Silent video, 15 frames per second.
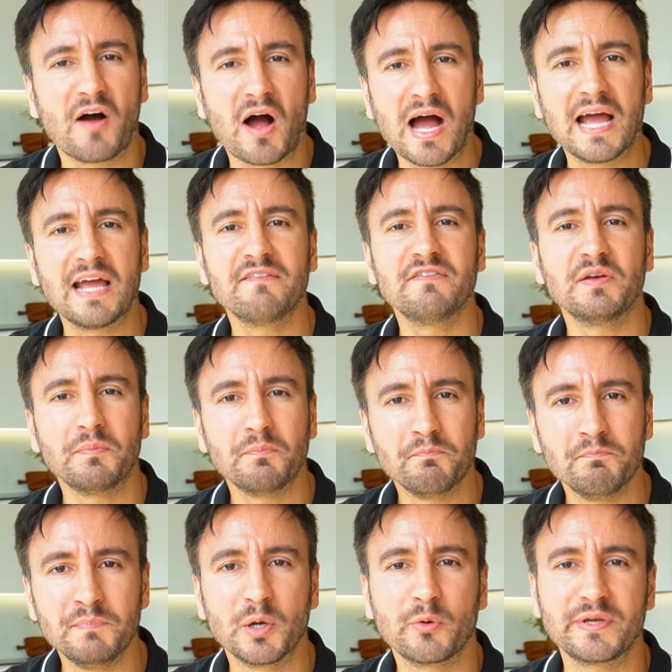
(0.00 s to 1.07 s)
five
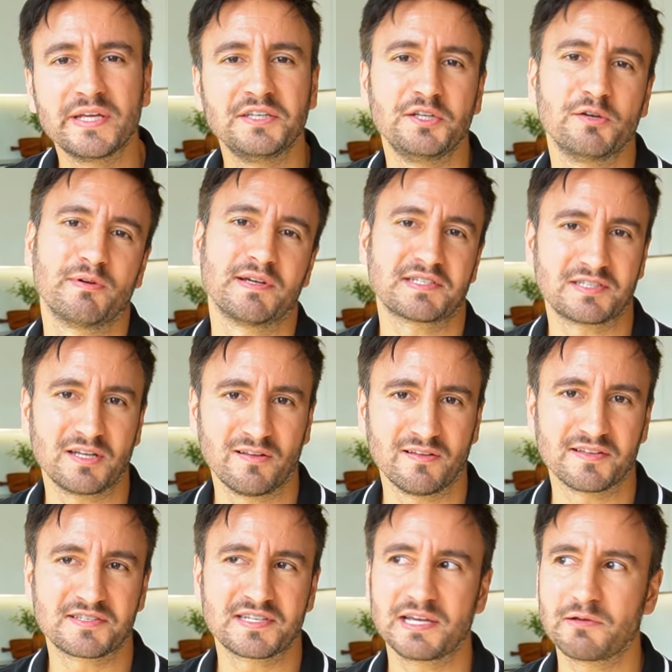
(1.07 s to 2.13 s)
million U S
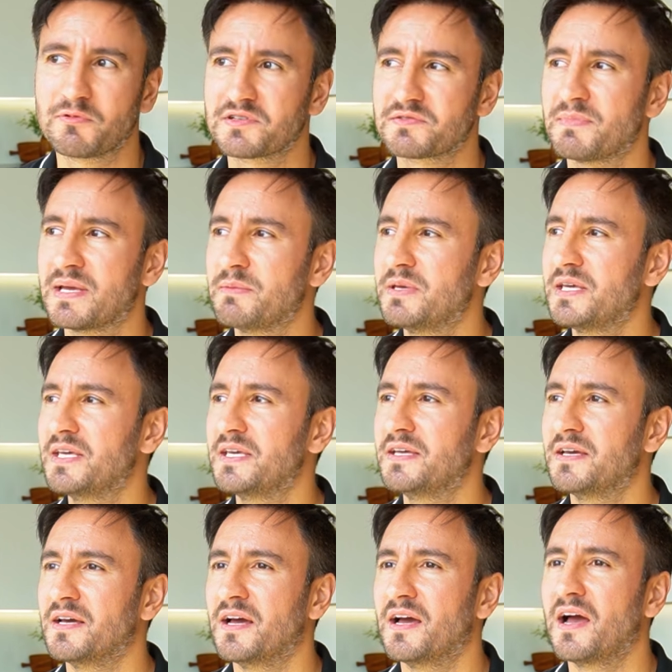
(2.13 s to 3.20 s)
dollars. It was maybe
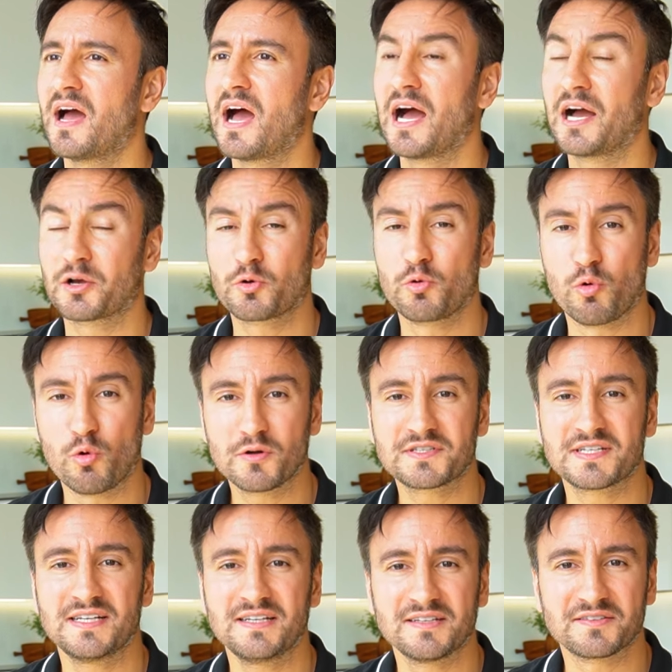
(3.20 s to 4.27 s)
a
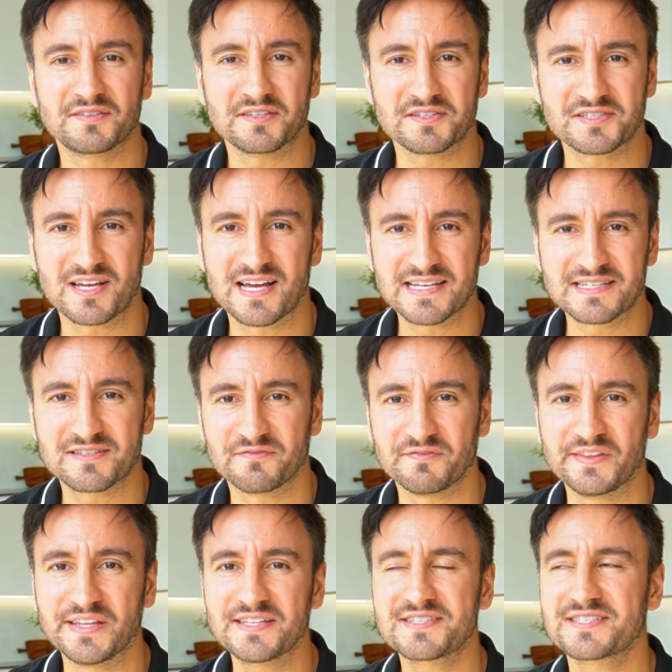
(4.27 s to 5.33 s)
quarter the size
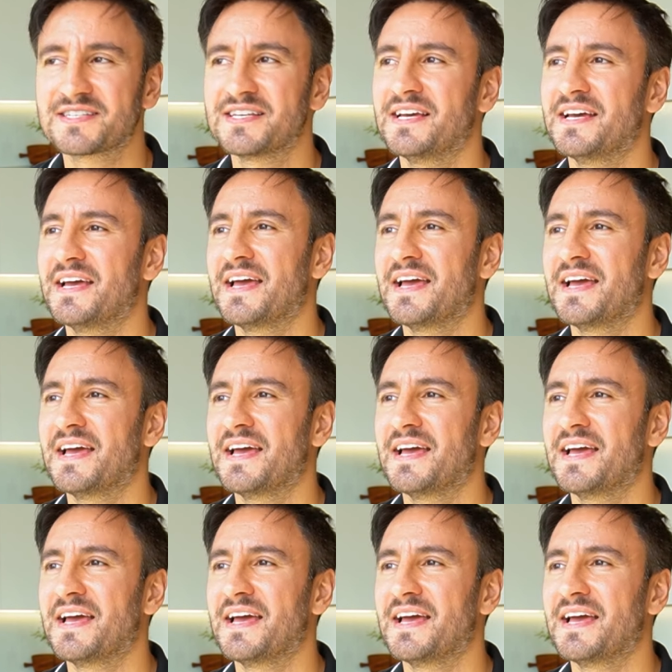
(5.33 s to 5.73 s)
of this.